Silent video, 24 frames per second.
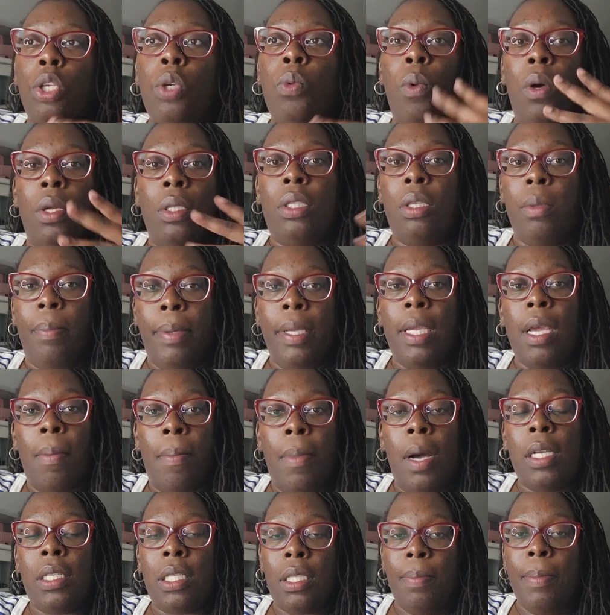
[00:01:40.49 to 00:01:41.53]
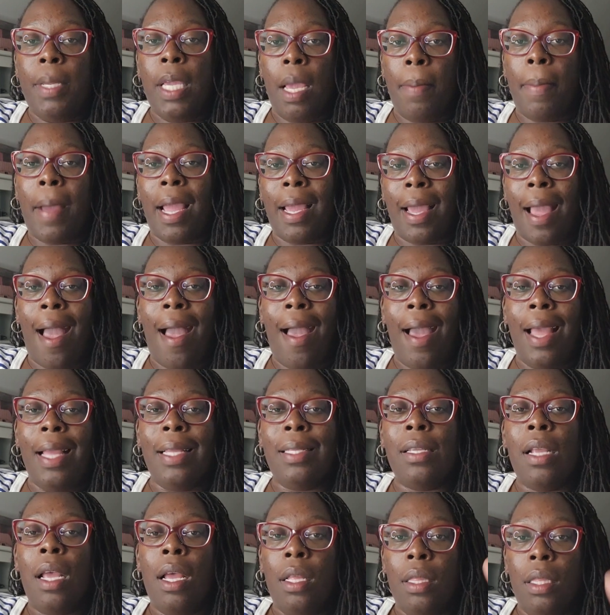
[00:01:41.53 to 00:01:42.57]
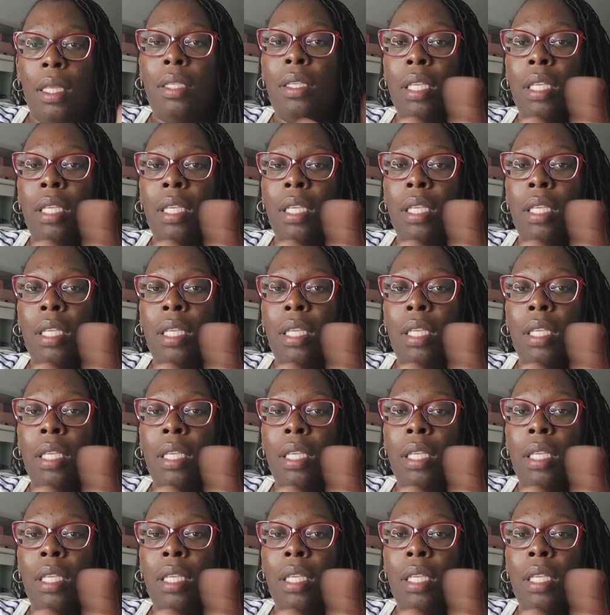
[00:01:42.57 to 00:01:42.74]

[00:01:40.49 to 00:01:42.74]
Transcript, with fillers: You want to be amongst me and my guys.